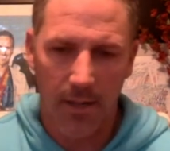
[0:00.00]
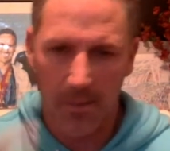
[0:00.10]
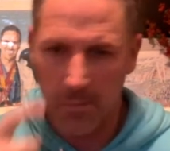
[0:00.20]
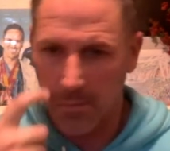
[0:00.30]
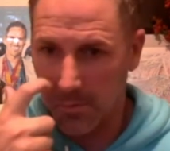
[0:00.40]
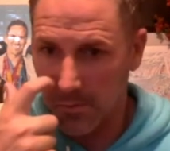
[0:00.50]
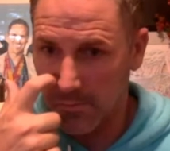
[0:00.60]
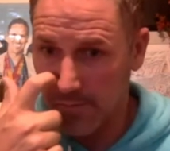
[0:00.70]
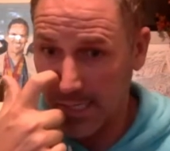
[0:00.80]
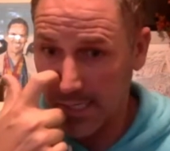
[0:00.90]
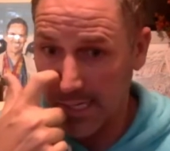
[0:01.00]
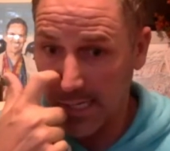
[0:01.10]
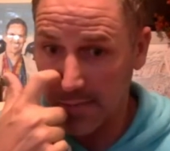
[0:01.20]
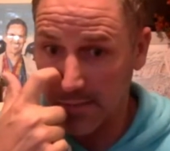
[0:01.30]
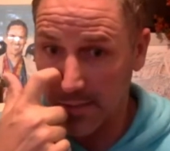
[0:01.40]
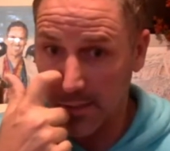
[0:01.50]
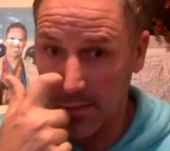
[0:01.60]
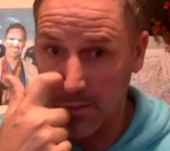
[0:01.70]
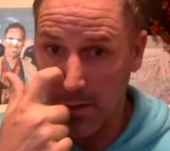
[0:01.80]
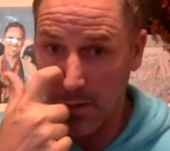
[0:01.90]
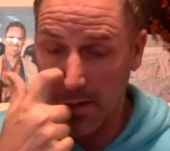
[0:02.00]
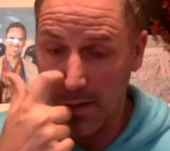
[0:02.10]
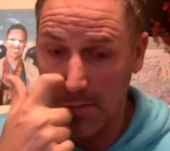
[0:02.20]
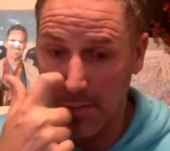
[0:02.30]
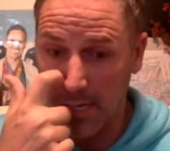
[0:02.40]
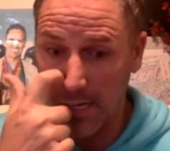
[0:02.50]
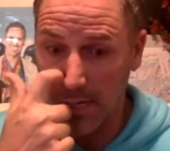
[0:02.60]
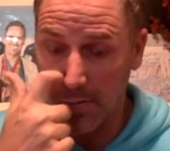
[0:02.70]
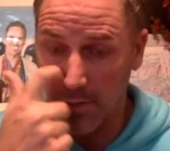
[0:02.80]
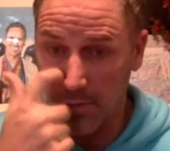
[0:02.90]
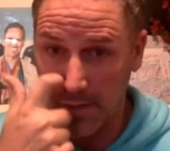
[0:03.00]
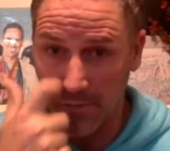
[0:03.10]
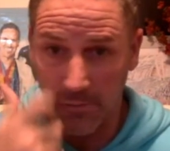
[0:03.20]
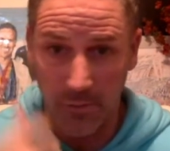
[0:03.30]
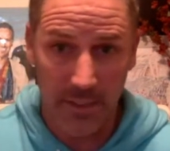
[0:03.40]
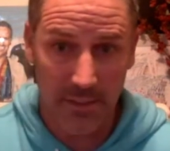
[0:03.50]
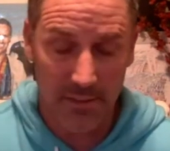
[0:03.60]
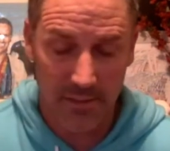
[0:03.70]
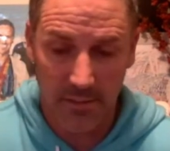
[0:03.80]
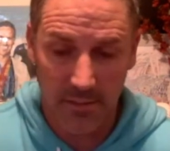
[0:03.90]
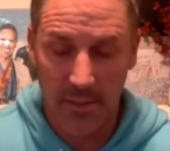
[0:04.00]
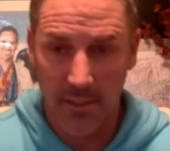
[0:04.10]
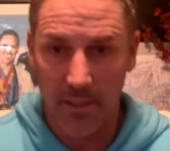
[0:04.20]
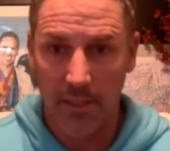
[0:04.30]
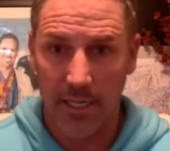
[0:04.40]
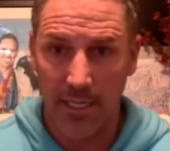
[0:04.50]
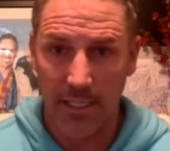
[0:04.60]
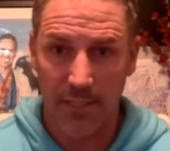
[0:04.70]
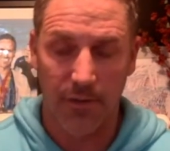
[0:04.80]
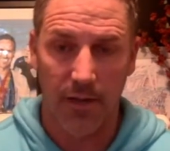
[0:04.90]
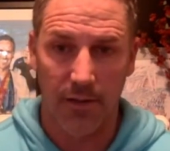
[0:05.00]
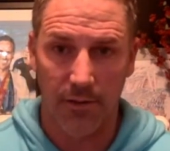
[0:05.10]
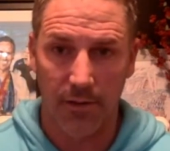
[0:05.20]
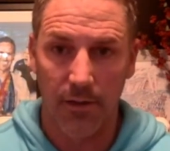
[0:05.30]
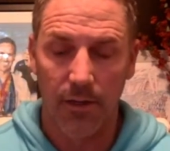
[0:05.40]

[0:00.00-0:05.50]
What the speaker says: We were invited out there by one of my friends and his father.